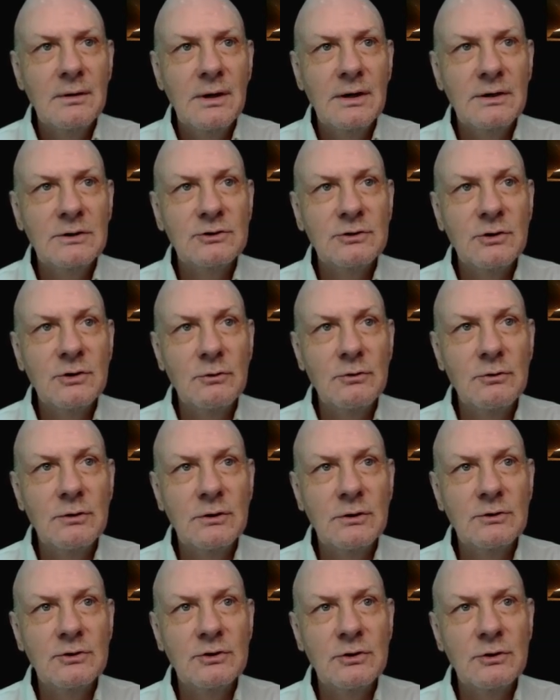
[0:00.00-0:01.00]
And so you
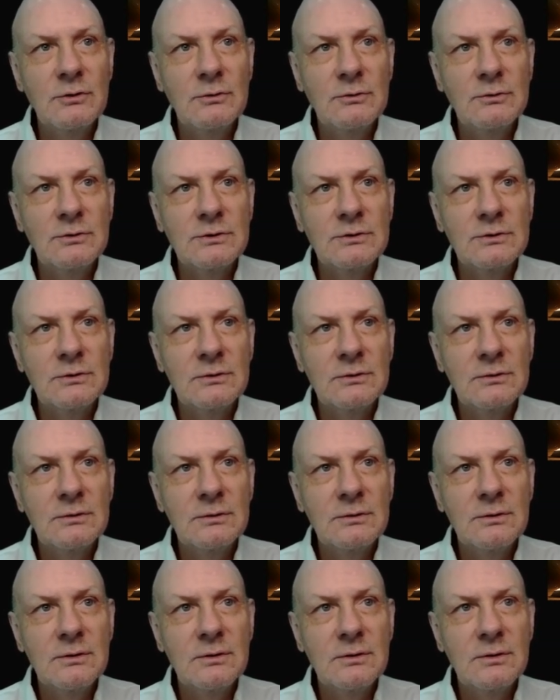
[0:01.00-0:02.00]
can choose.
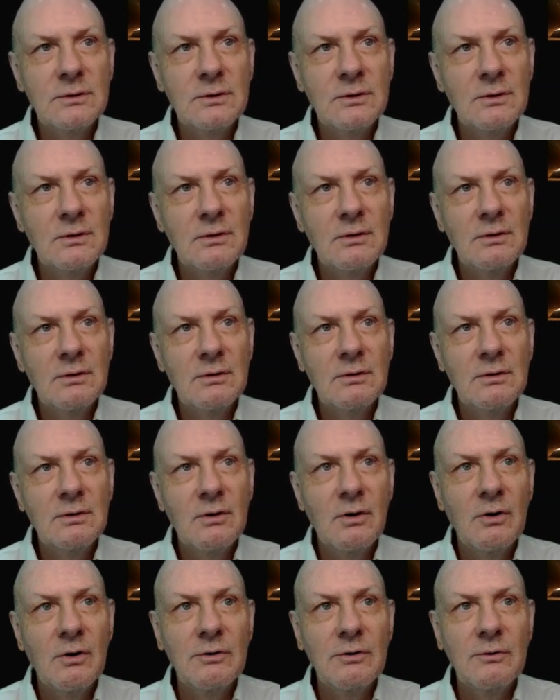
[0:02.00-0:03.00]

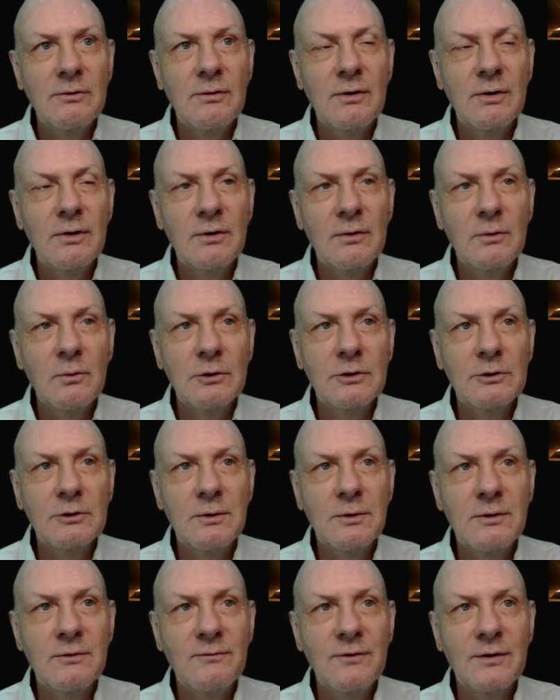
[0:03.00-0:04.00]
Are you want to
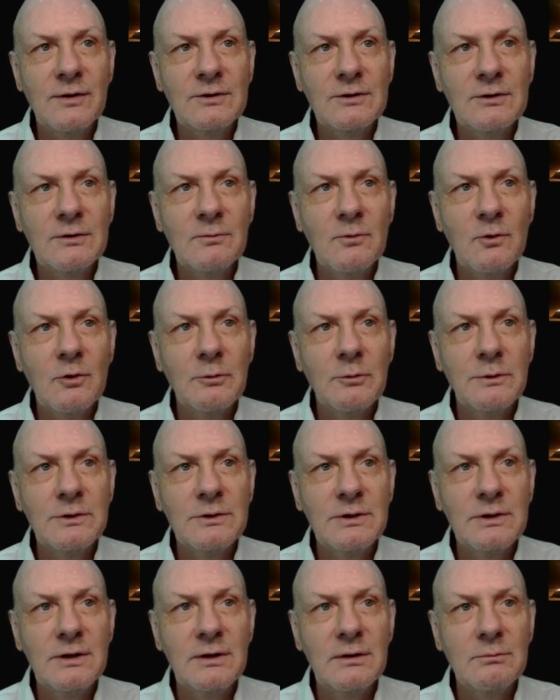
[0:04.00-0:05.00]
be a victim or
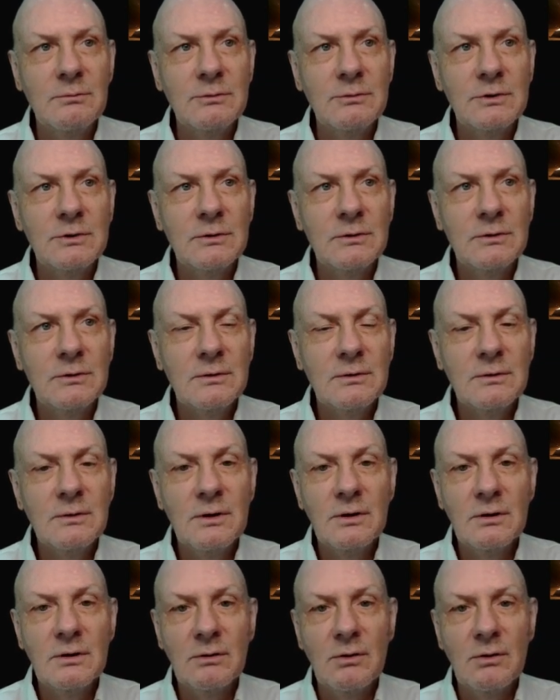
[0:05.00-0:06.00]
redeemed,
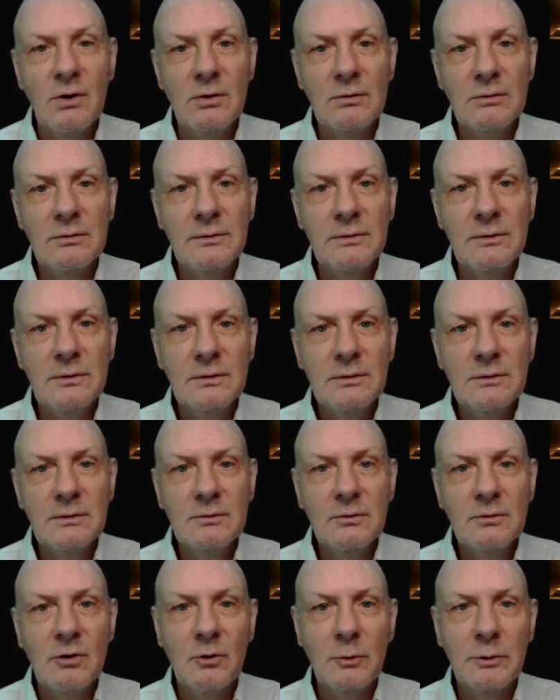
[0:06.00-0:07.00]
alone
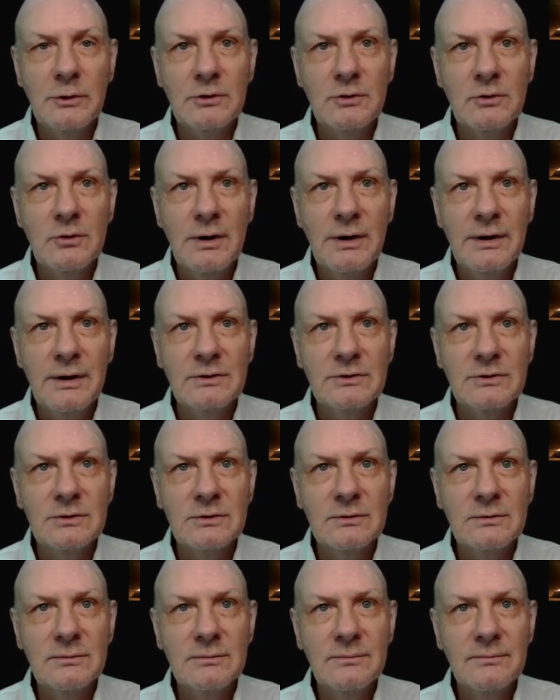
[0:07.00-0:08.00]
or with
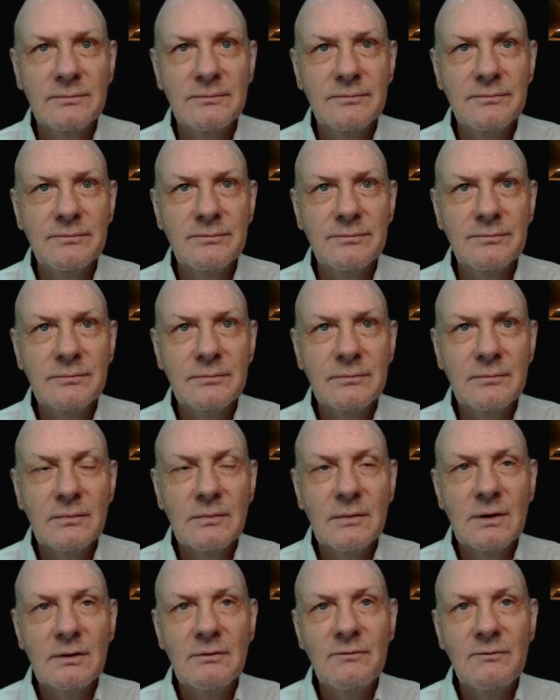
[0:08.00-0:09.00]
Christ?
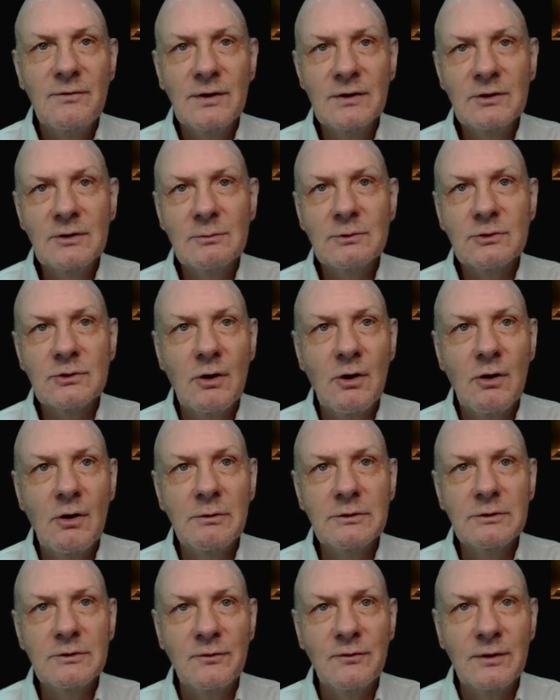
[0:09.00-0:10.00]
Victims
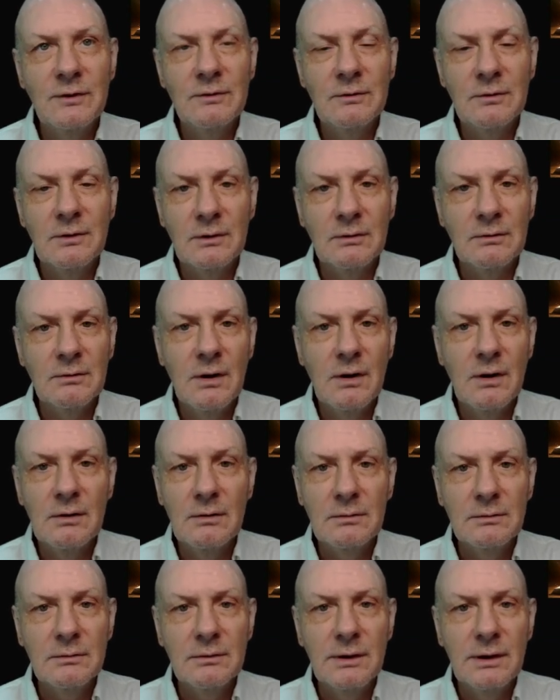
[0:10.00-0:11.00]
always feel
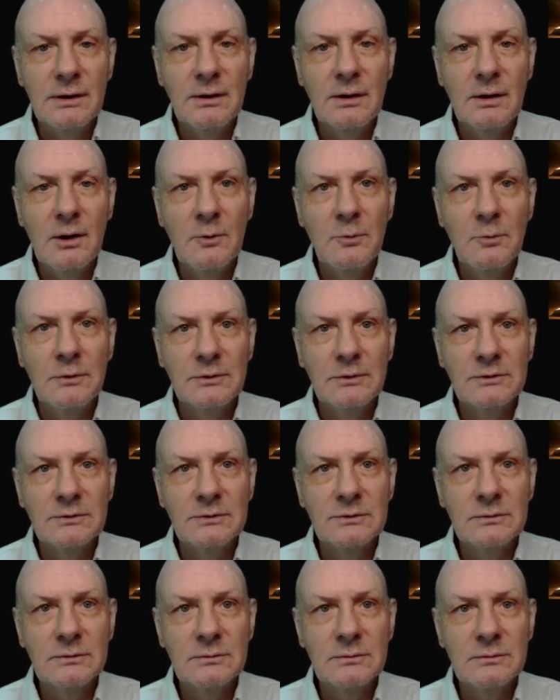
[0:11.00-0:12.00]
alone and helpless.